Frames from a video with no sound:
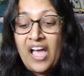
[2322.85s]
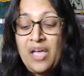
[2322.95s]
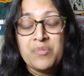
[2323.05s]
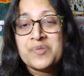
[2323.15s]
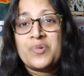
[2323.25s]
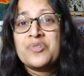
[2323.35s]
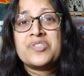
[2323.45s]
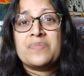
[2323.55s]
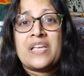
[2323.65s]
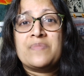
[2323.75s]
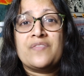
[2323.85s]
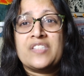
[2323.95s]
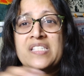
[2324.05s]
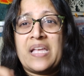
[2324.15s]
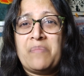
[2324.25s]
I almost wonder sometimes if
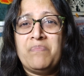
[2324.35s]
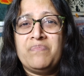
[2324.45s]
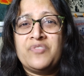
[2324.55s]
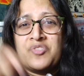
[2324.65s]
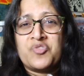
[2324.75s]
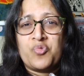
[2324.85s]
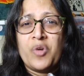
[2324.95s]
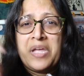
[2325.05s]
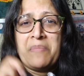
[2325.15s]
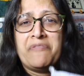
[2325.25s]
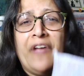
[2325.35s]
it's like destroying my